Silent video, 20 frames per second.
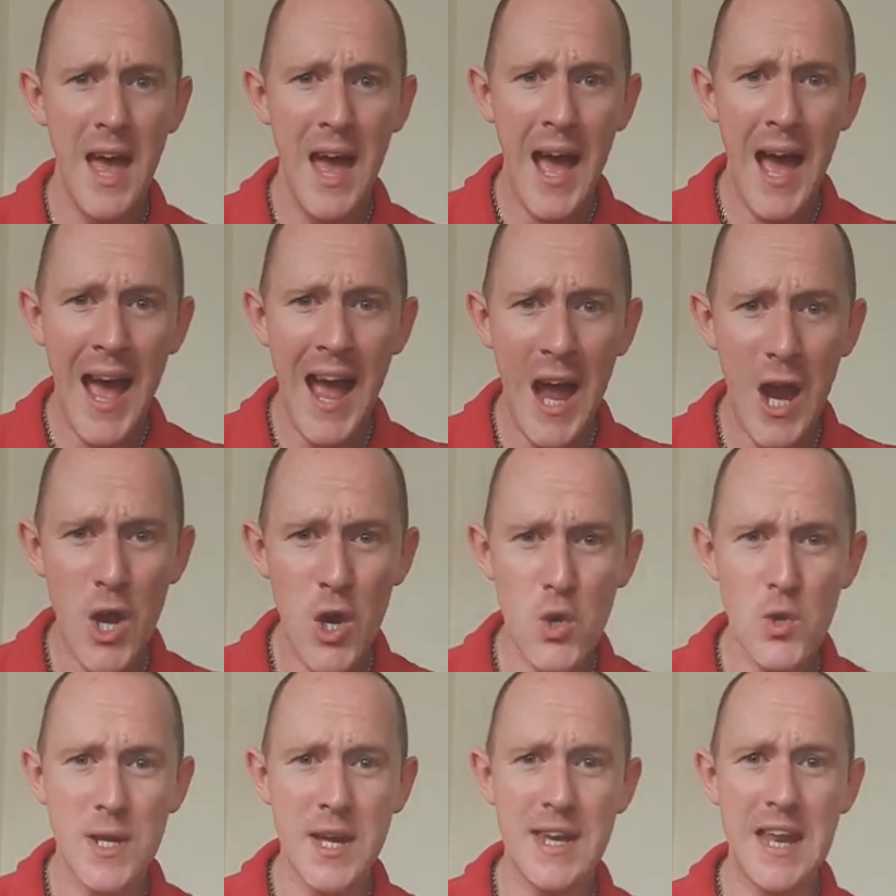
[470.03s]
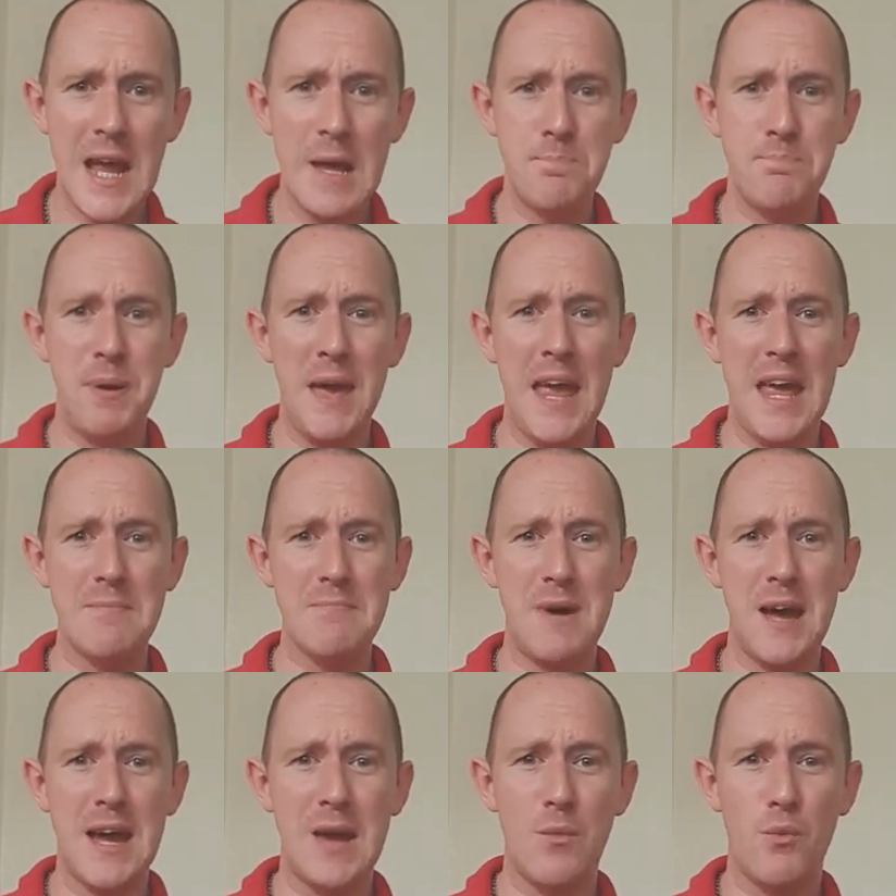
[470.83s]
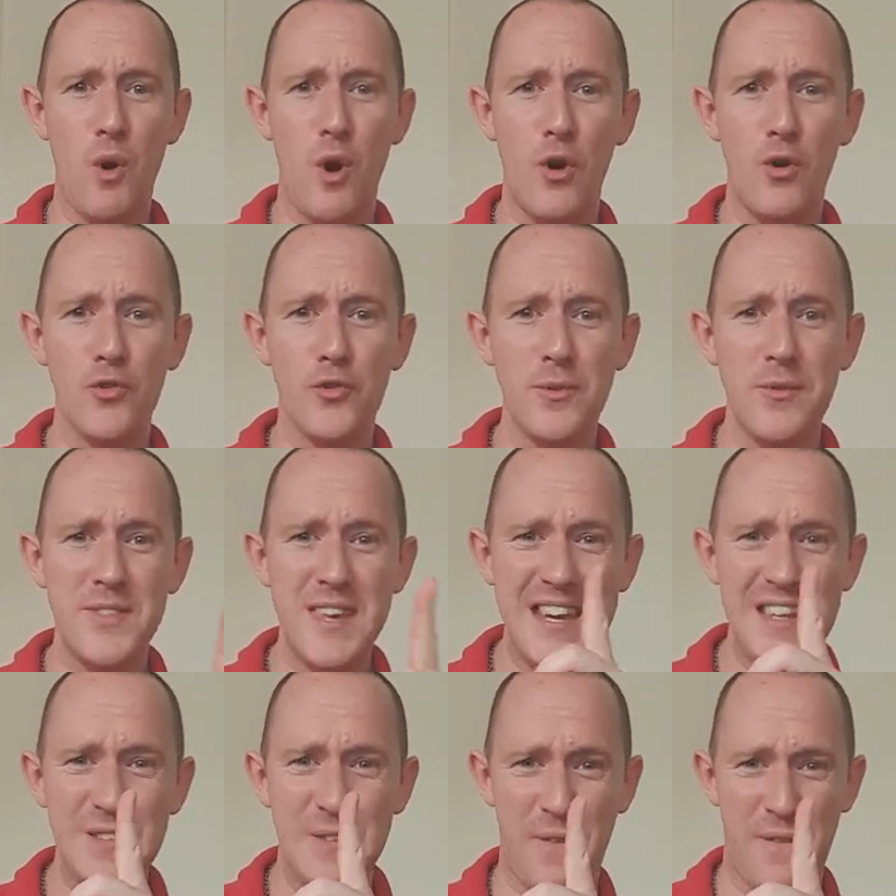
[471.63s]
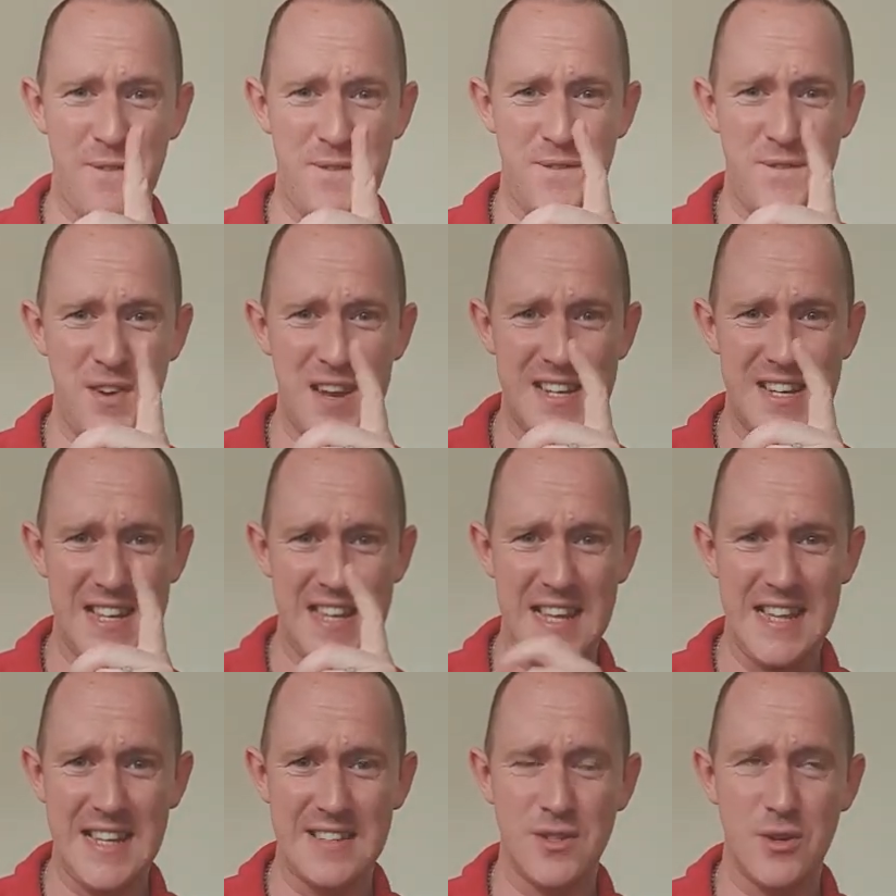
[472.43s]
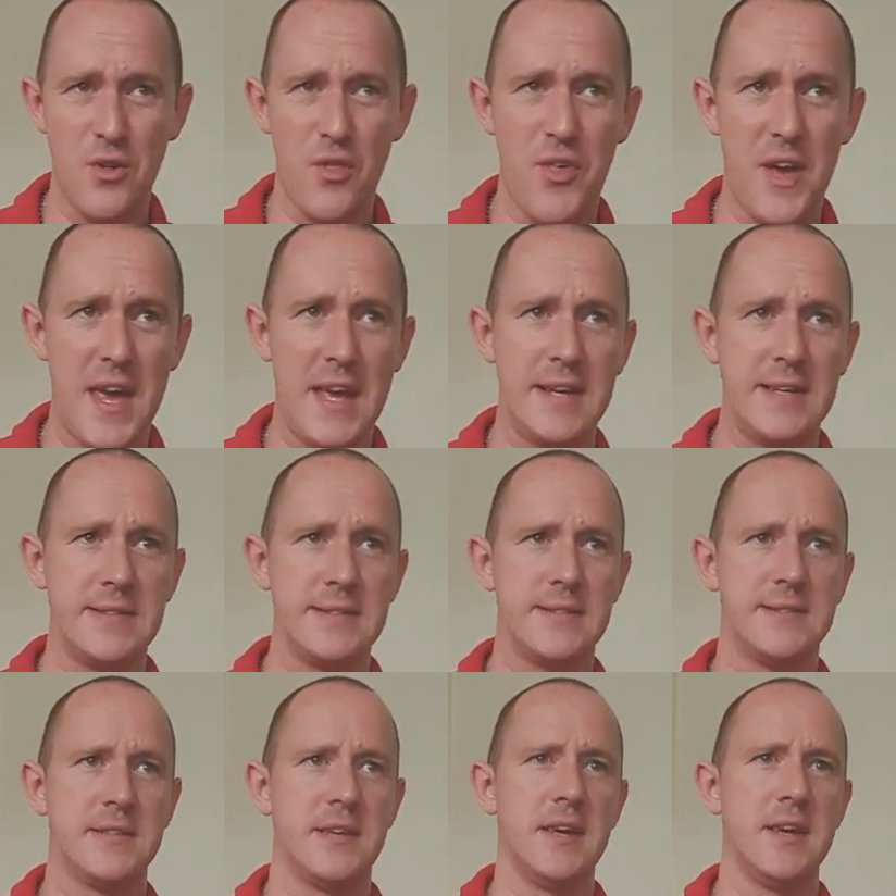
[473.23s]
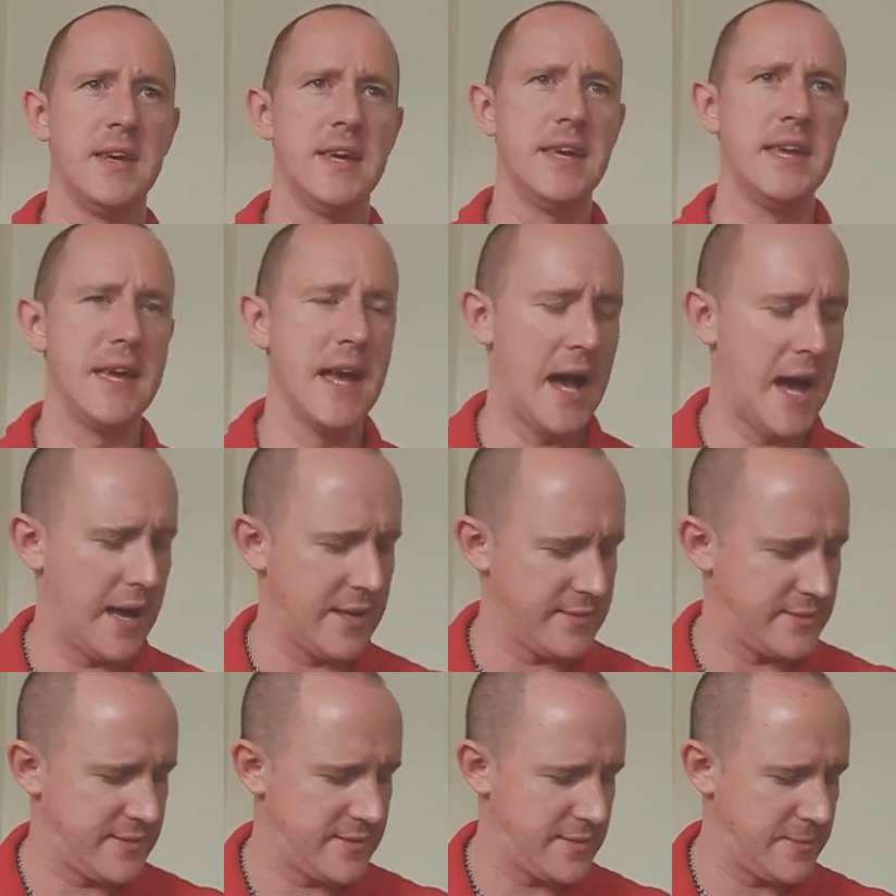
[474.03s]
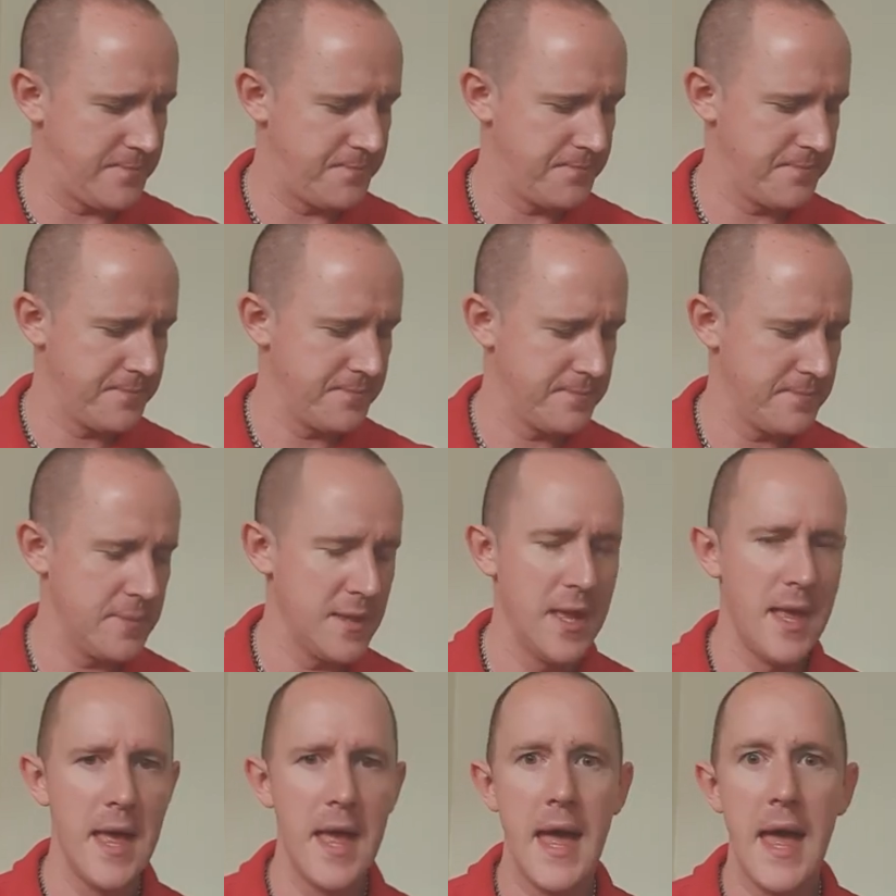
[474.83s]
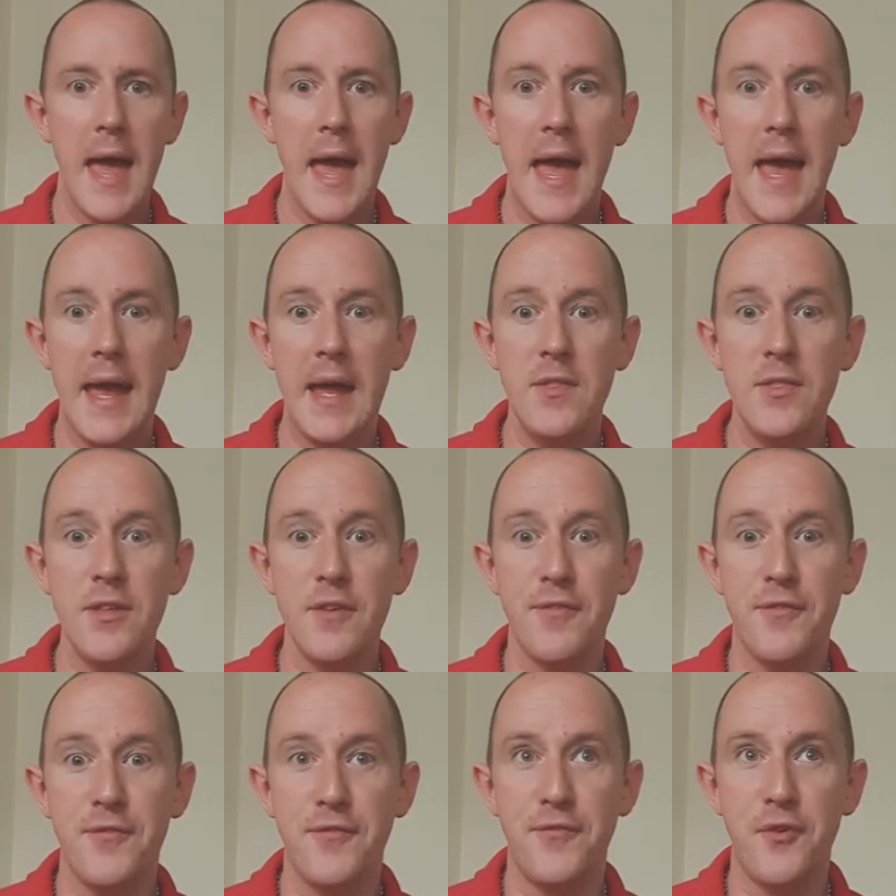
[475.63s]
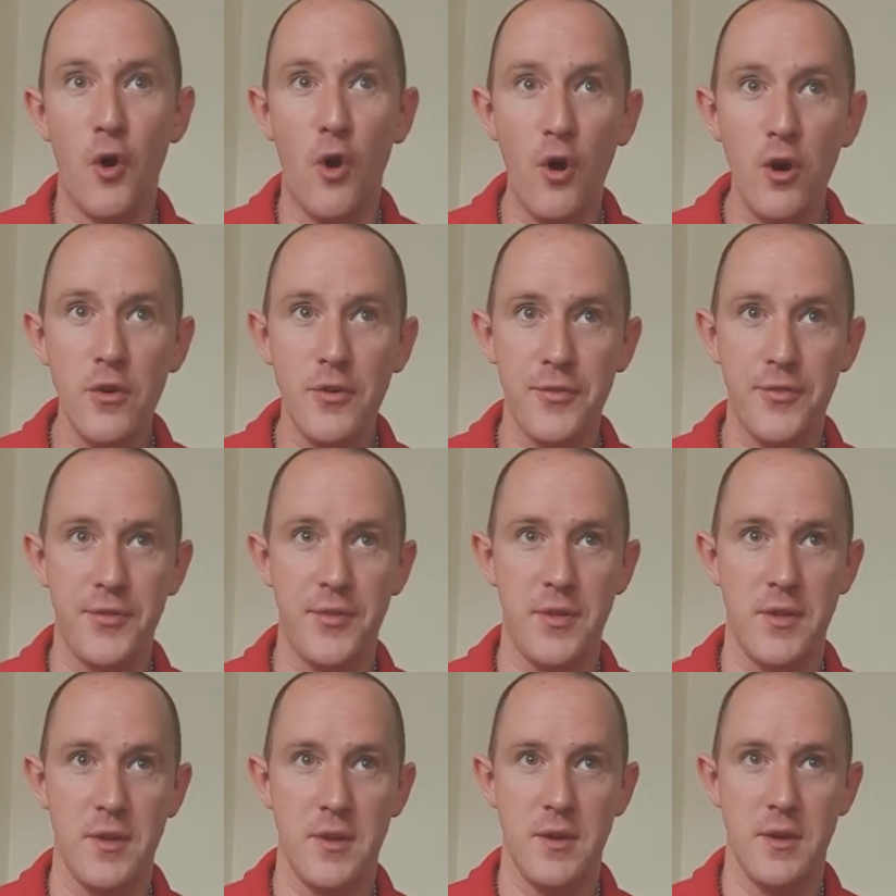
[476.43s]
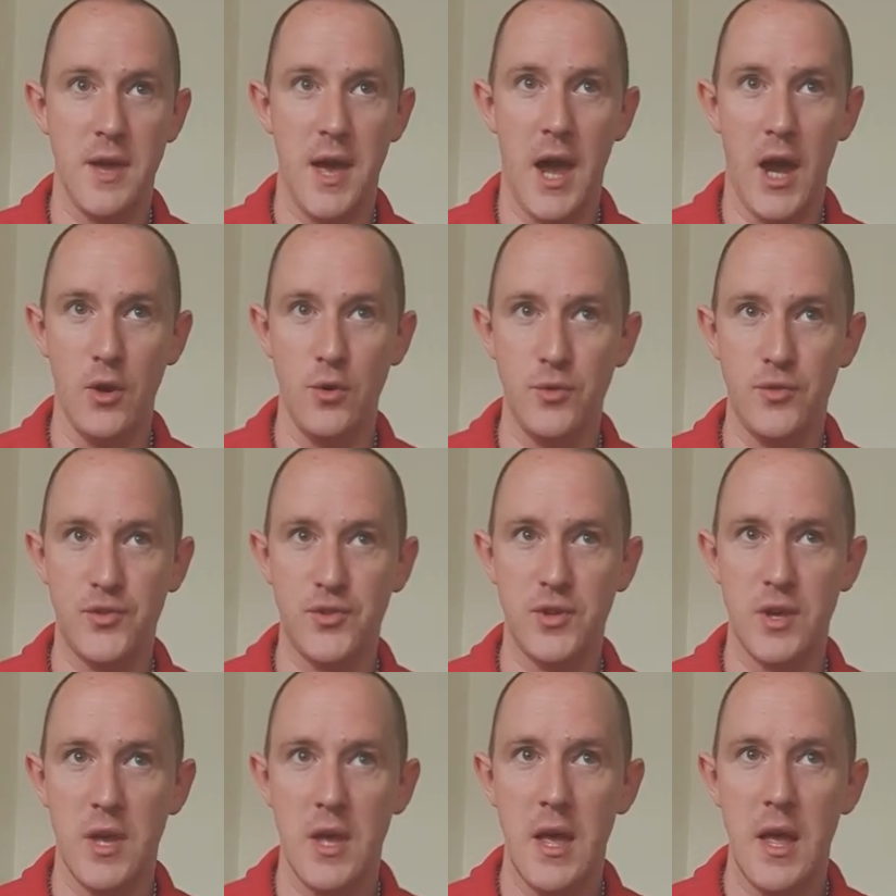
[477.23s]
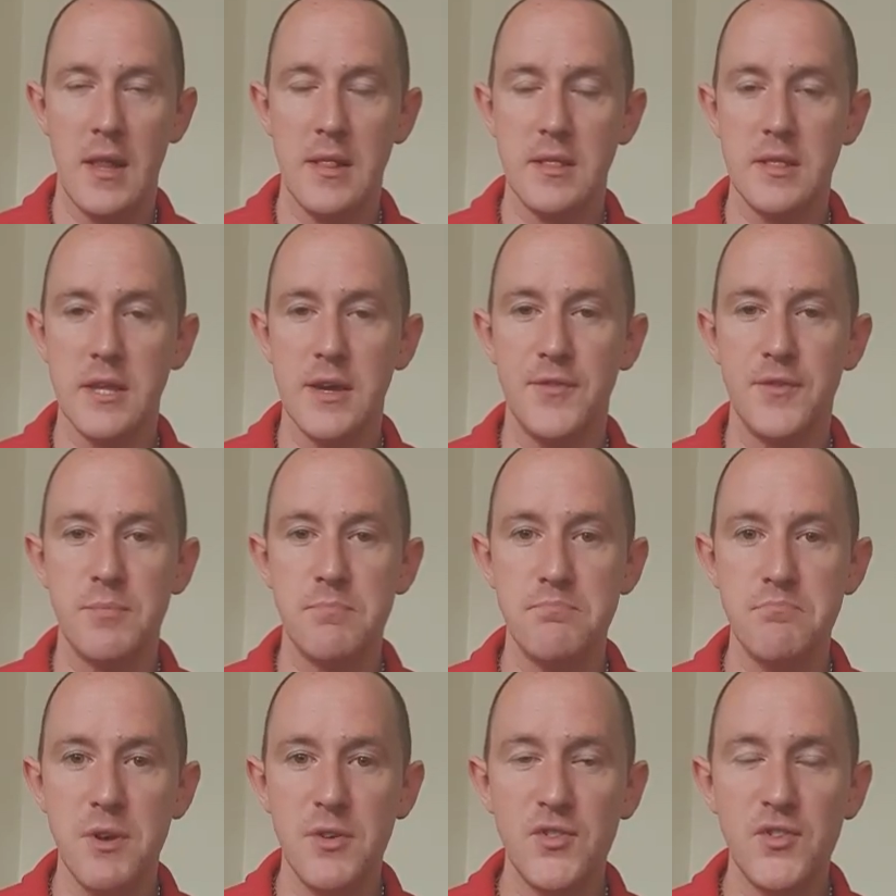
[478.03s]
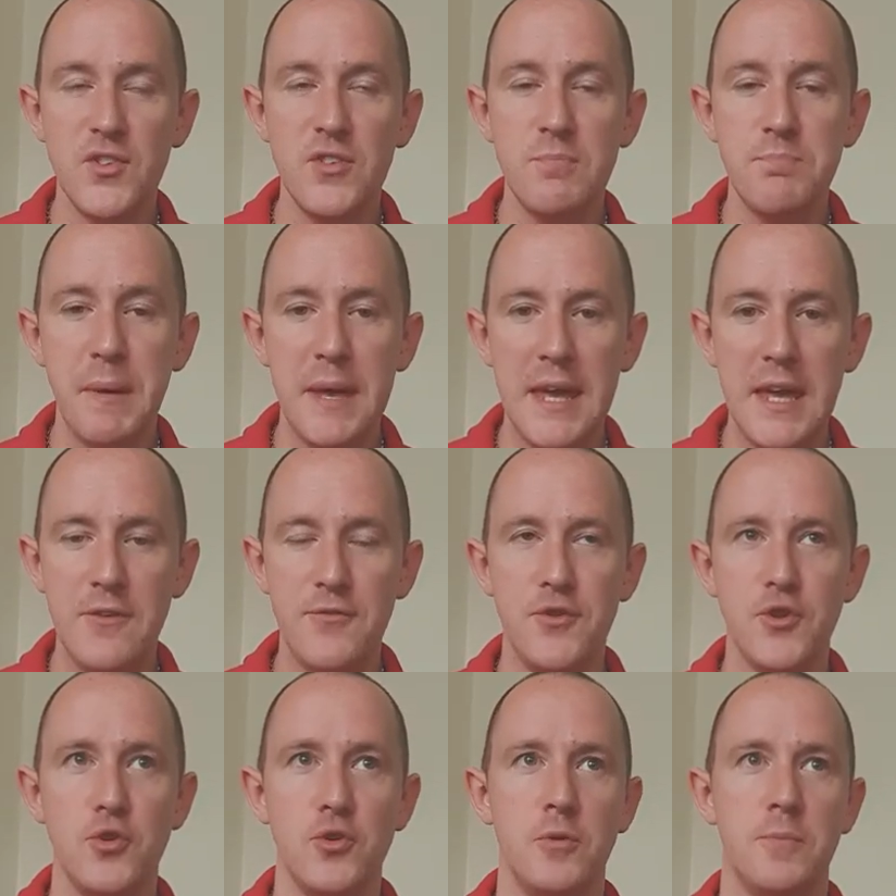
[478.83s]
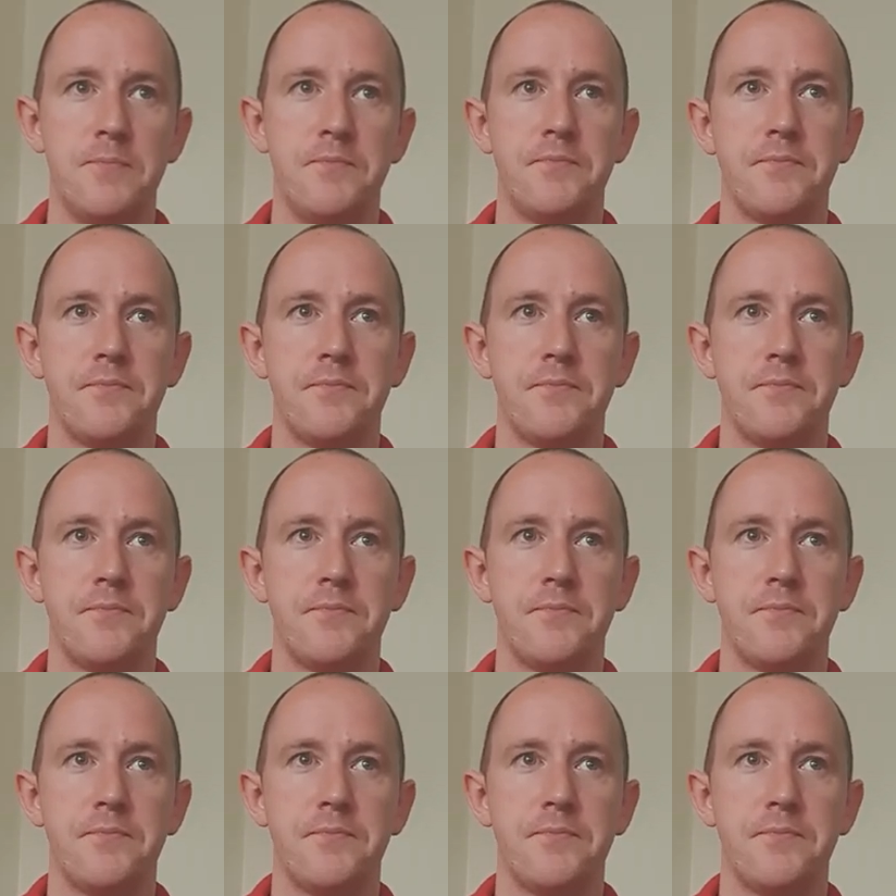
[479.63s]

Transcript: "How can I paint my walls with these fiddly little things?" he asked. In the fourth house lived Mrs. Bayview.